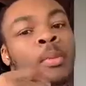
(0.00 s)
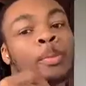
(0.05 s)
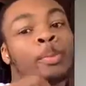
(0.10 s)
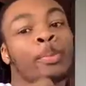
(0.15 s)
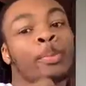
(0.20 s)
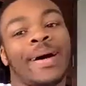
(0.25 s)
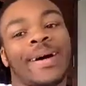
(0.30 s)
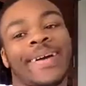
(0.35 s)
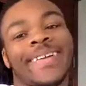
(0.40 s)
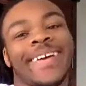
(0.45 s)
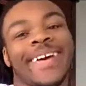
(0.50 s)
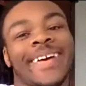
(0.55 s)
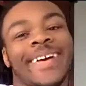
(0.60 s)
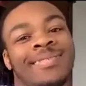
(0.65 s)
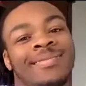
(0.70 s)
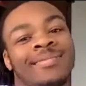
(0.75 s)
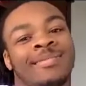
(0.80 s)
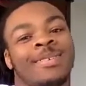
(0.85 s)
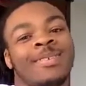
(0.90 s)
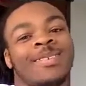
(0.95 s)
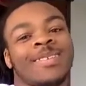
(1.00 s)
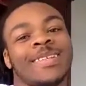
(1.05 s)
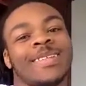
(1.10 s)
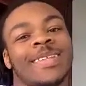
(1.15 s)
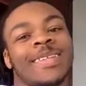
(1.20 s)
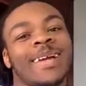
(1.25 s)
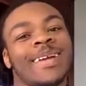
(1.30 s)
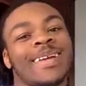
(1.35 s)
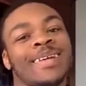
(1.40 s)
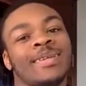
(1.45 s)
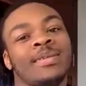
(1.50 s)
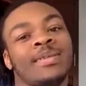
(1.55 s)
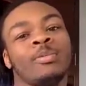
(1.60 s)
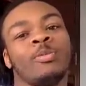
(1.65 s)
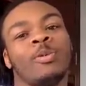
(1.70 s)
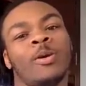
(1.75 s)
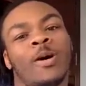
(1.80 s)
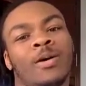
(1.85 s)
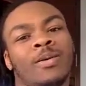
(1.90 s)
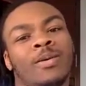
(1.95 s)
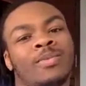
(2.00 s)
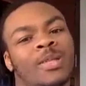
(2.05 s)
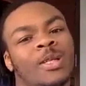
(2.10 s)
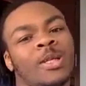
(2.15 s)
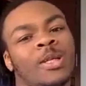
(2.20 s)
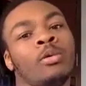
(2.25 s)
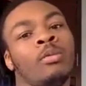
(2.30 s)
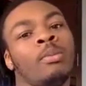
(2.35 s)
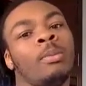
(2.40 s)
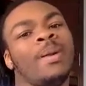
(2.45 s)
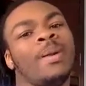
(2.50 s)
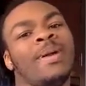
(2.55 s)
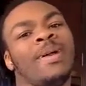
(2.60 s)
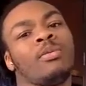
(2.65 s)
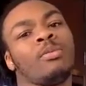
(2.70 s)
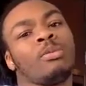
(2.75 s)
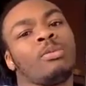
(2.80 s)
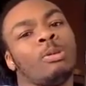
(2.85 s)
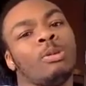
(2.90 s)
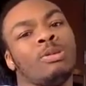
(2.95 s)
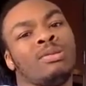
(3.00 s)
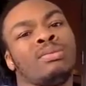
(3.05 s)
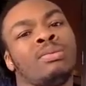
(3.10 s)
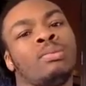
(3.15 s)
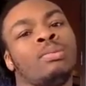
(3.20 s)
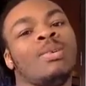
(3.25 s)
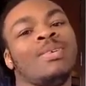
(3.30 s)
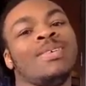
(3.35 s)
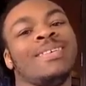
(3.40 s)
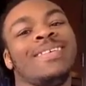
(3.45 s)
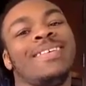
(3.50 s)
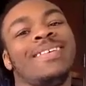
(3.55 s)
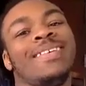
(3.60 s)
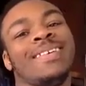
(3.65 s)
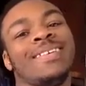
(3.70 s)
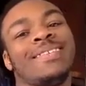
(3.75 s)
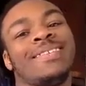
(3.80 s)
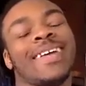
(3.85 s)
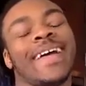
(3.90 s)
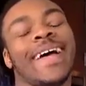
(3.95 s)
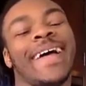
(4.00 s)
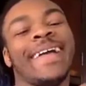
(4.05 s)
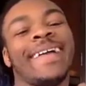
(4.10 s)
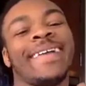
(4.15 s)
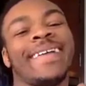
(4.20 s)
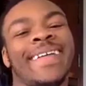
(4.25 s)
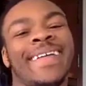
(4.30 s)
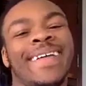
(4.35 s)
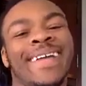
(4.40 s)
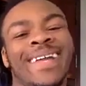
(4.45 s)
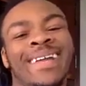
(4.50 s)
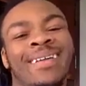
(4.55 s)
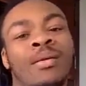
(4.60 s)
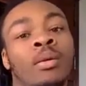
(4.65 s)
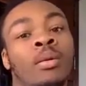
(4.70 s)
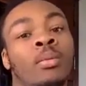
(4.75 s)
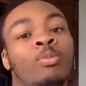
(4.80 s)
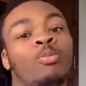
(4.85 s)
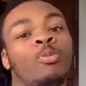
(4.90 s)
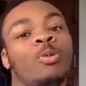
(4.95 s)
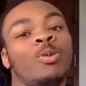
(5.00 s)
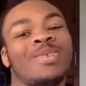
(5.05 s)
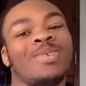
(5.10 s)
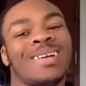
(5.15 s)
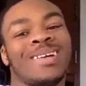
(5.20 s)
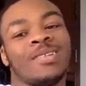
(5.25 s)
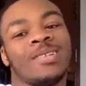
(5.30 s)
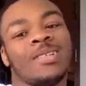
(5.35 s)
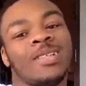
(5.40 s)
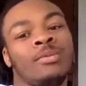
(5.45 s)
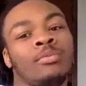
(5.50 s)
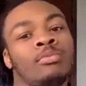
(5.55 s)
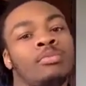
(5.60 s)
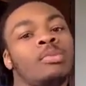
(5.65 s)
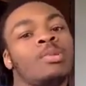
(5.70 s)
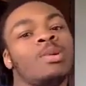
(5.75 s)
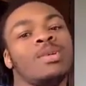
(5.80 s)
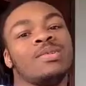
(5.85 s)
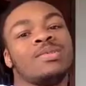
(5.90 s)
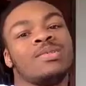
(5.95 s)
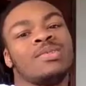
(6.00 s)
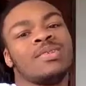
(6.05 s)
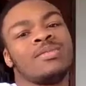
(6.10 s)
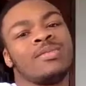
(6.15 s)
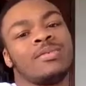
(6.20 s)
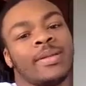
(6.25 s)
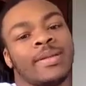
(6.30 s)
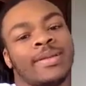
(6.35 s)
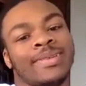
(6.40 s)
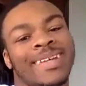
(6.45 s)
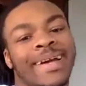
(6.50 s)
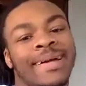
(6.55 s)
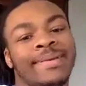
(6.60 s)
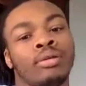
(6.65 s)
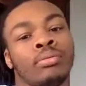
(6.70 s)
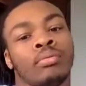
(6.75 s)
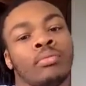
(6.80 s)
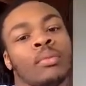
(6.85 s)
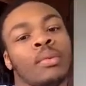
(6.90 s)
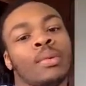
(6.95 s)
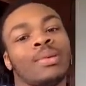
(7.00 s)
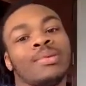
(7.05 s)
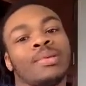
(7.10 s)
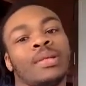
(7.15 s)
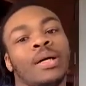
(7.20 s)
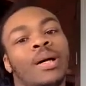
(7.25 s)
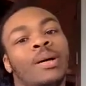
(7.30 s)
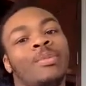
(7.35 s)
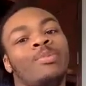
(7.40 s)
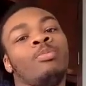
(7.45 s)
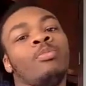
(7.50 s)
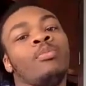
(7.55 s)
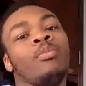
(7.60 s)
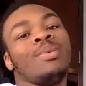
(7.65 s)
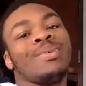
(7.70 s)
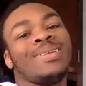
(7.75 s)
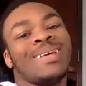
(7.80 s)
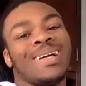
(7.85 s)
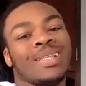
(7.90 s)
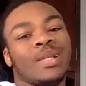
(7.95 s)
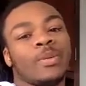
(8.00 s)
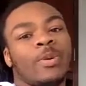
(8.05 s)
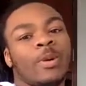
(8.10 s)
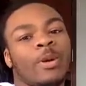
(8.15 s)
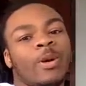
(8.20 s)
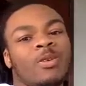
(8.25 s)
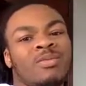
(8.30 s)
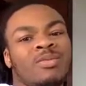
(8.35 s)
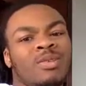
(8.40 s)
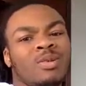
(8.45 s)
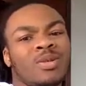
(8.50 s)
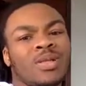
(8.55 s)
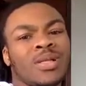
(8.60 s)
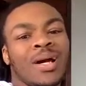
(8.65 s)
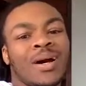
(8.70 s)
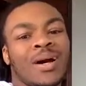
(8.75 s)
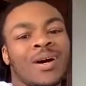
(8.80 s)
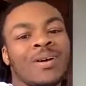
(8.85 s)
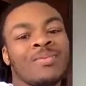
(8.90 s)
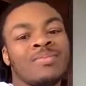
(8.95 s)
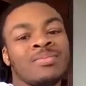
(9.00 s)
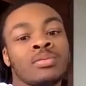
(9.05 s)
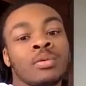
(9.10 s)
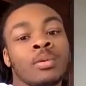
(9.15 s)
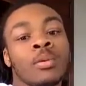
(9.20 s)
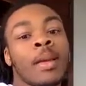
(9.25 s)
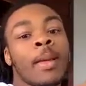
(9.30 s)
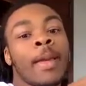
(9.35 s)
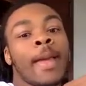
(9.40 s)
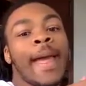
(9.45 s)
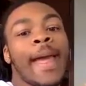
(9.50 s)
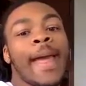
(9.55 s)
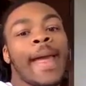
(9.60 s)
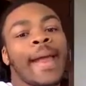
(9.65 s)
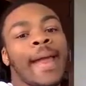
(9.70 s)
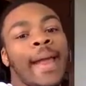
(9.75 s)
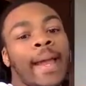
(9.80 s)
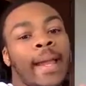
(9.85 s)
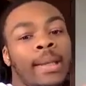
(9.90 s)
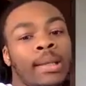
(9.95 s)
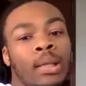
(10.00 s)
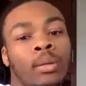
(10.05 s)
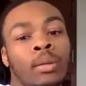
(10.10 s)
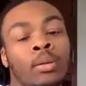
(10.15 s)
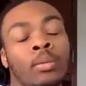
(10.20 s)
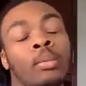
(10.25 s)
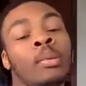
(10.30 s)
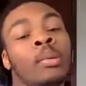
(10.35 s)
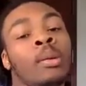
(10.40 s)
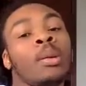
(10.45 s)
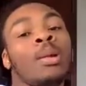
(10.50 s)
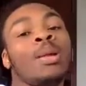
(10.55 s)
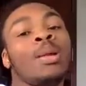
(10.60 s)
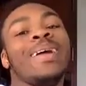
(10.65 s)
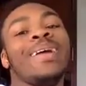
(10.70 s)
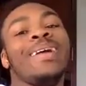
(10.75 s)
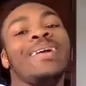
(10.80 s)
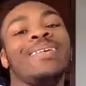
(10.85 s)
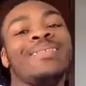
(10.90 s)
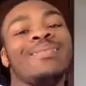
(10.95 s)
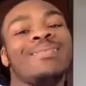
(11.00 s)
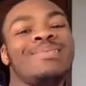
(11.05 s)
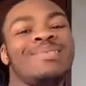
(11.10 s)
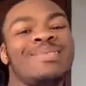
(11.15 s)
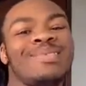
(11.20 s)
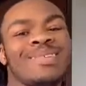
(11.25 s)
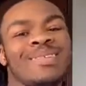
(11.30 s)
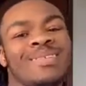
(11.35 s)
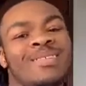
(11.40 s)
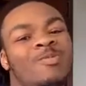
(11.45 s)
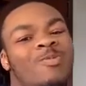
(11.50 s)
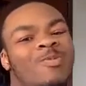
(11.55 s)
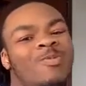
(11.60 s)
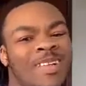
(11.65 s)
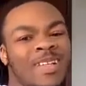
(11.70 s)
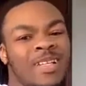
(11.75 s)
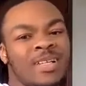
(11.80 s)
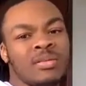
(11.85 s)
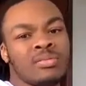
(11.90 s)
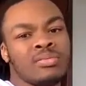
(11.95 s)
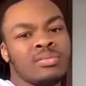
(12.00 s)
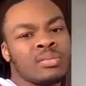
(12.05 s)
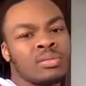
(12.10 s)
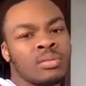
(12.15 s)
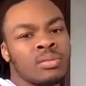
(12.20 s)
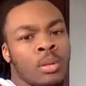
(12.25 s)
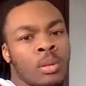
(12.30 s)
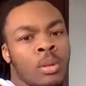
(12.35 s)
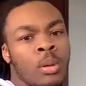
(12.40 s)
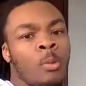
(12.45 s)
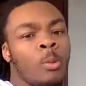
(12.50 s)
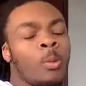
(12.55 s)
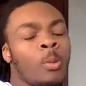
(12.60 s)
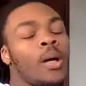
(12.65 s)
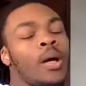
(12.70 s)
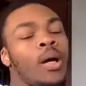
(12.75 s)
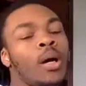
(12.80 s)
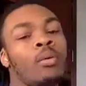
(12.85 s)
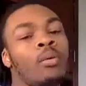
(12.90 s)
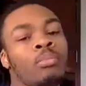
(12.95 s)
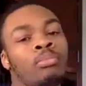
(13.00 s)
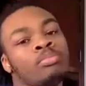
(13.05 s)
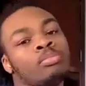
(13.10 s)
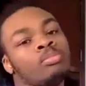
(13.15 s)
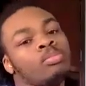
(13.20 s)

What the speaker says: My guest today is Walter Hendricks. He is a key production assistant at Teleperry Studios, and he just finished, well,